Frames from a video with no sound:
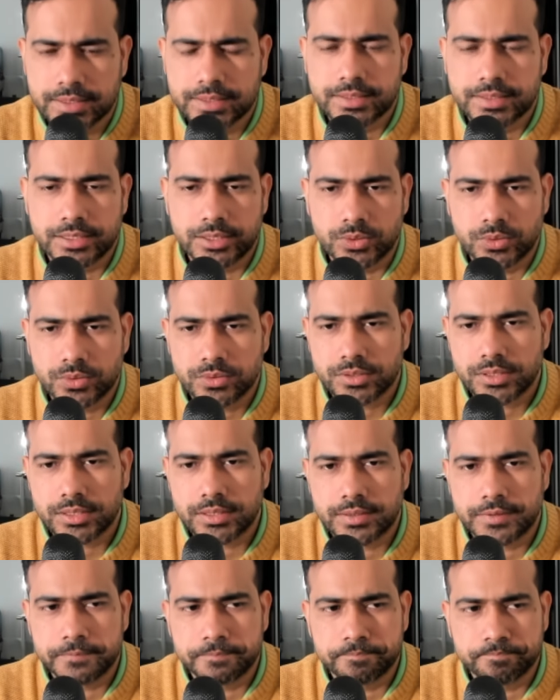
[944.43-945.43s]
you know
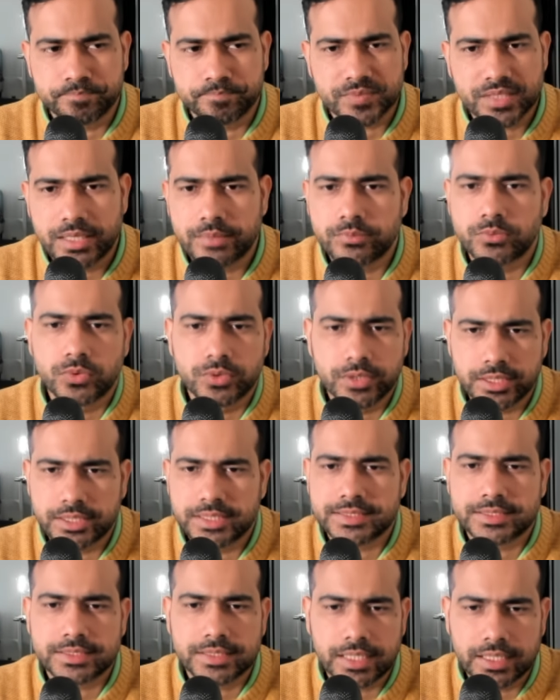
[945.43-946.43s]
um, have good
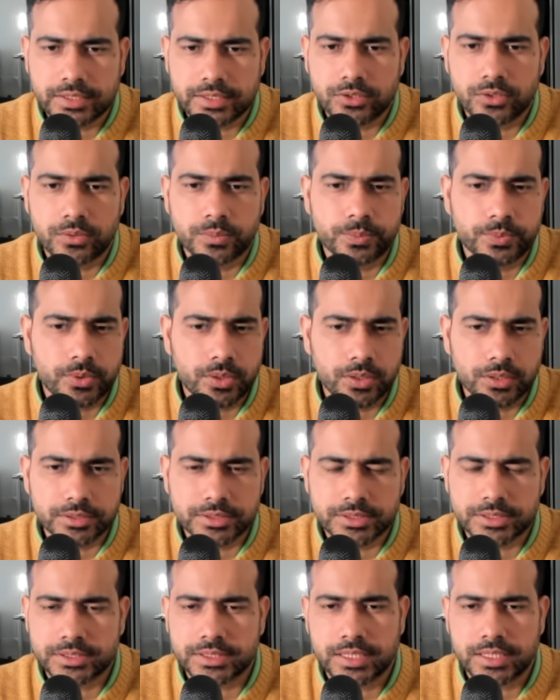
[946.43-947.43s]
understanding of
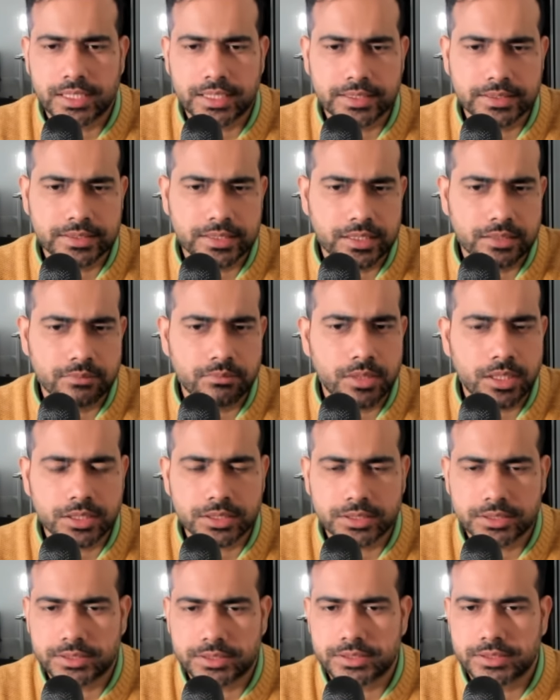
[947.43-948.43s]
products and, and
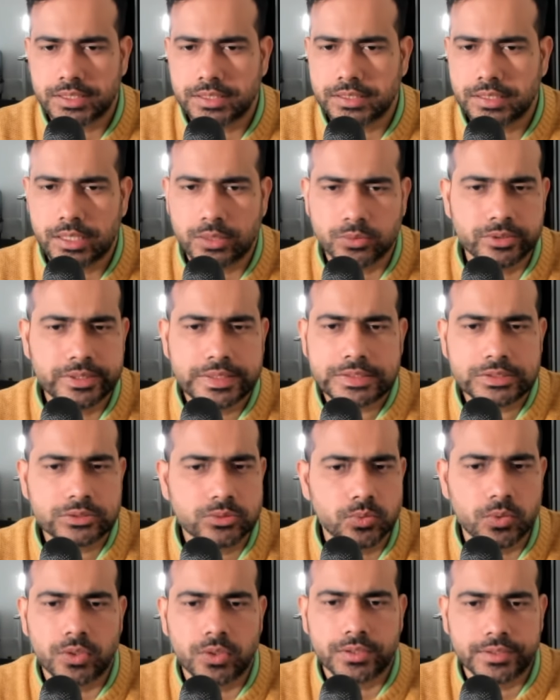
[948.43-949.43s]
markets and how things
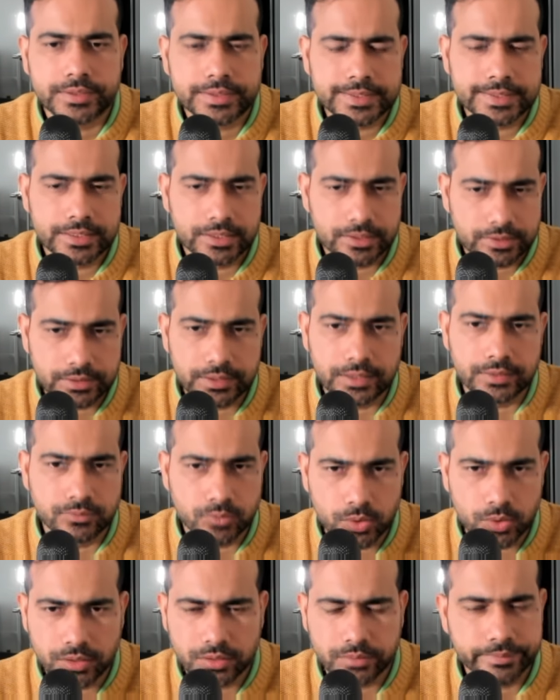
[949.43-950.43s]
work in the real
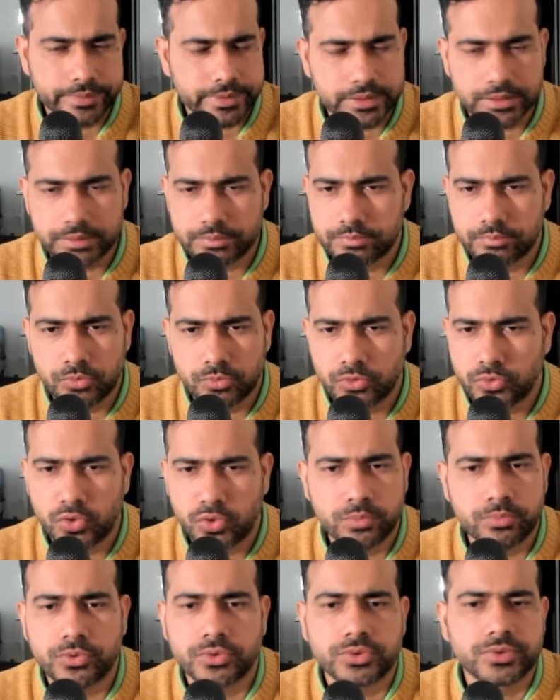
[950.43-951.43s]
world
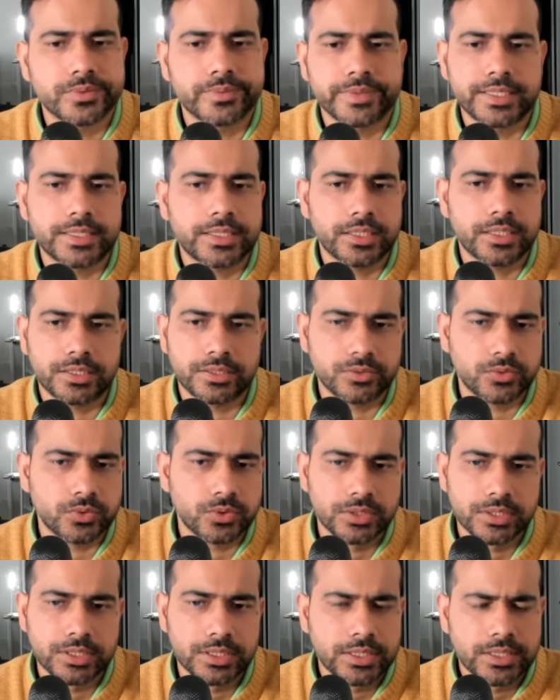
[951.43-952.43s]
no books will tell you
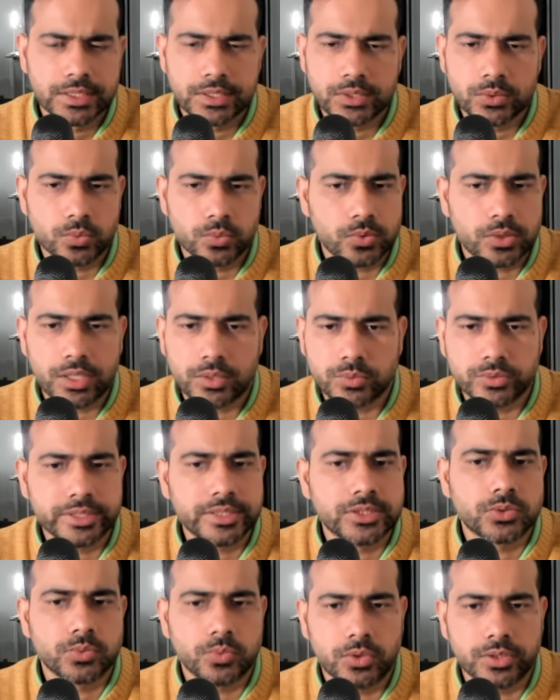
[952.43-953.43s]
how
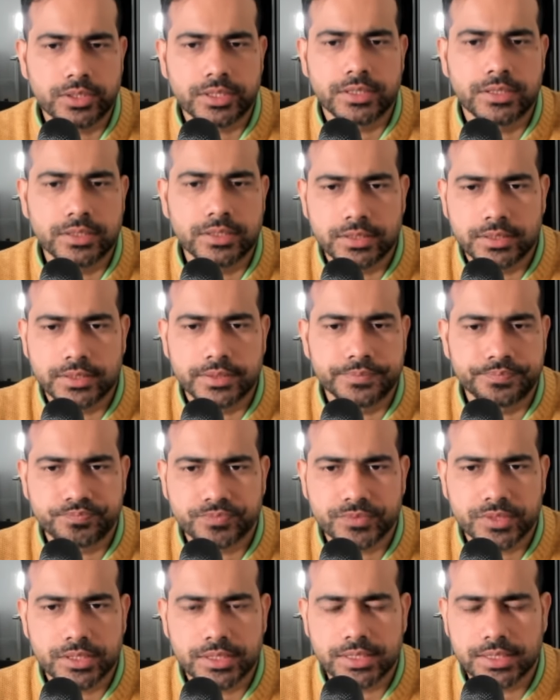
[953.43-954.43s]
things work in the
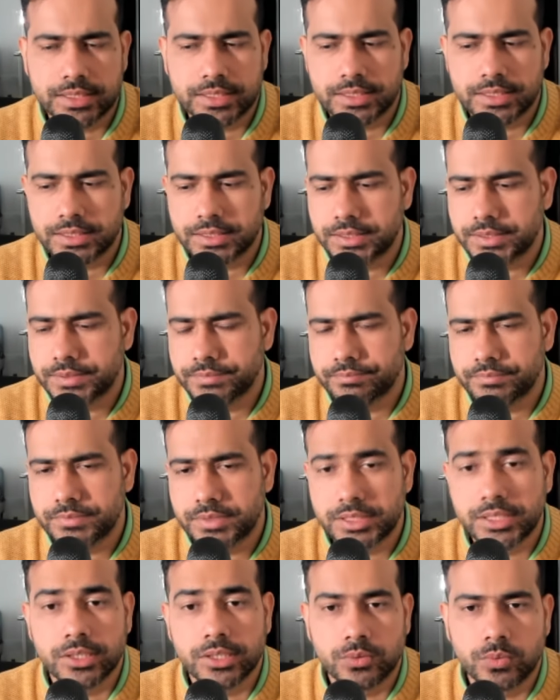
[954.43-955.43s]
uh,
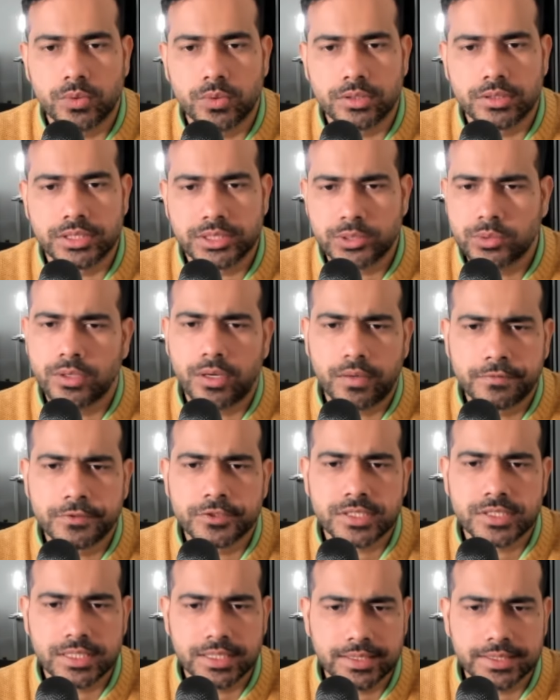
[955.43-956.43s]
real world you will
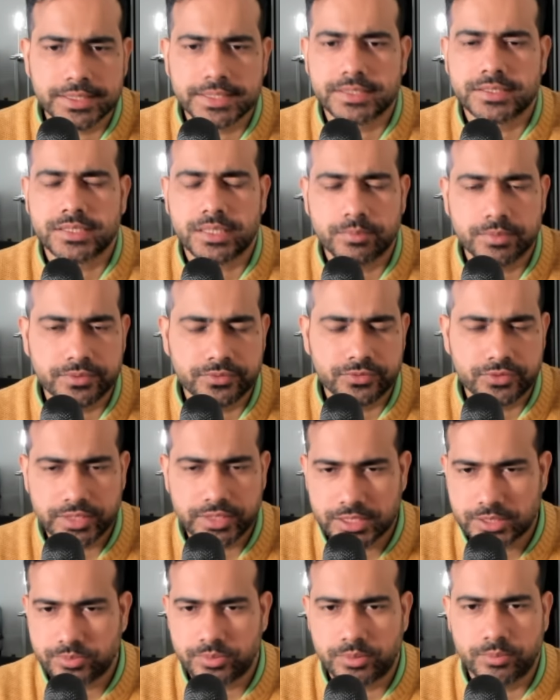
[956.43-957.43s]
obviously learn some of
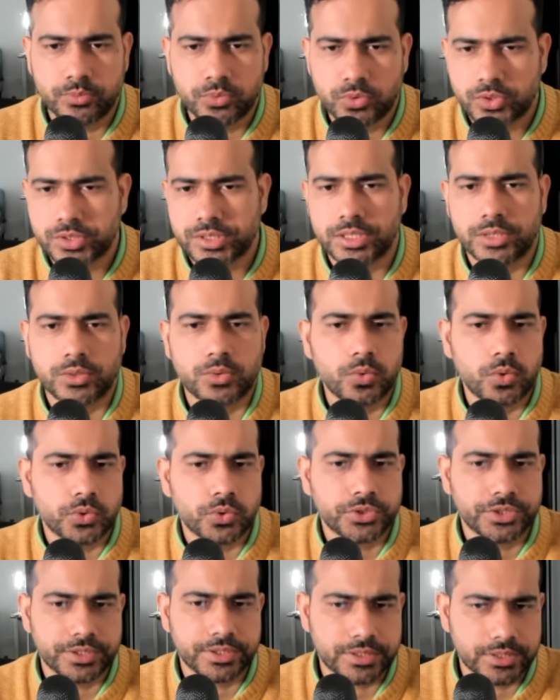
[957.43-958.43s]
things from books and
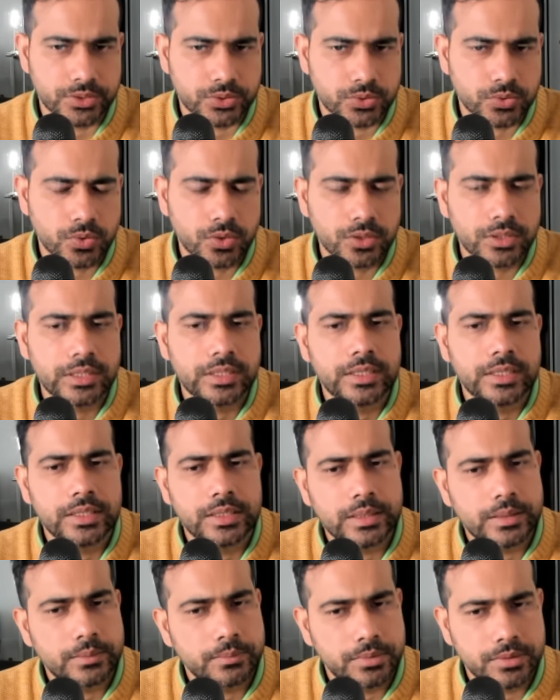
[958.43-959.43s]
courses and so on
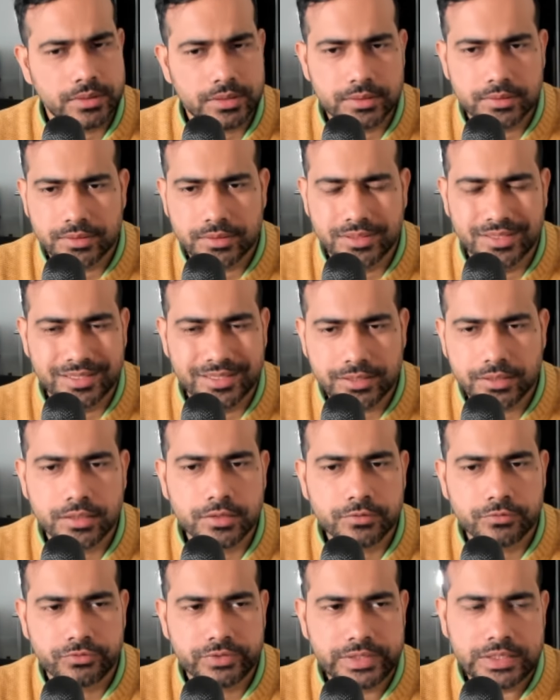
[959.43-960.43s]
but the
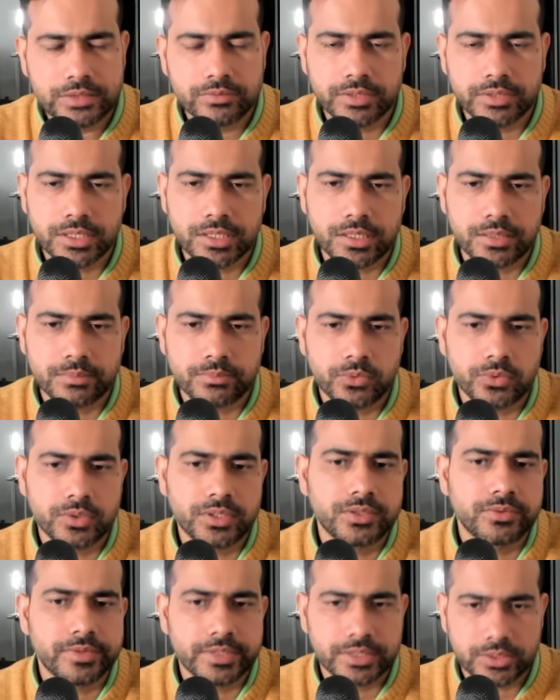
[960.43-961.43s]
real feel will come
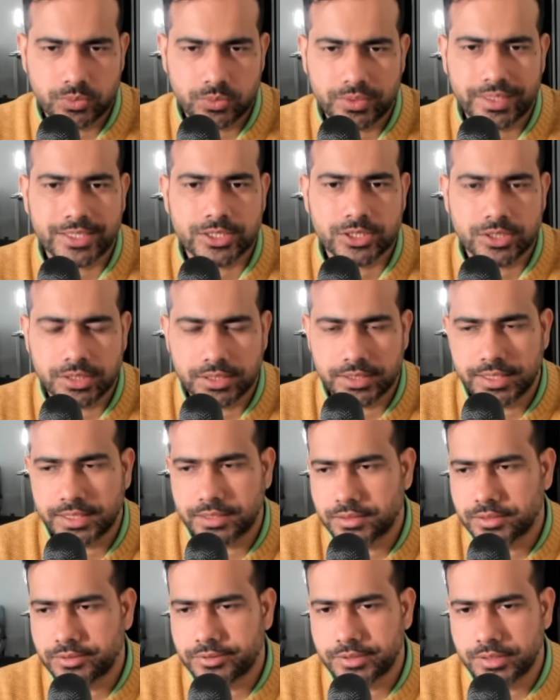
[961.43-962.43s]
only when you actually
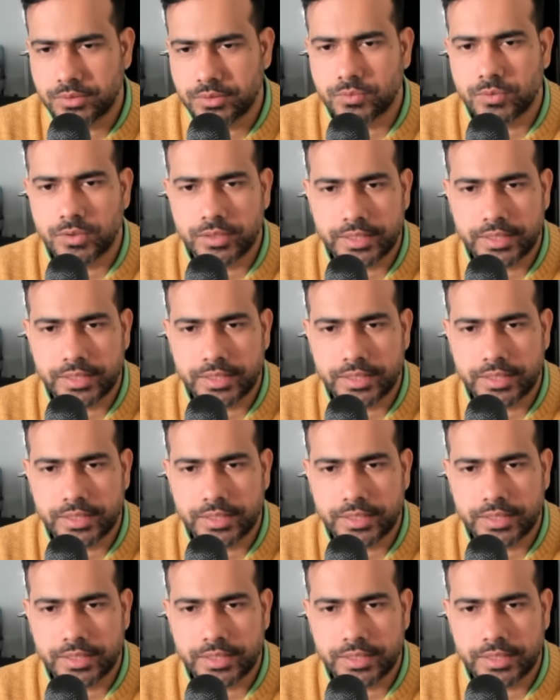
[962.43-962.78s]
get the real world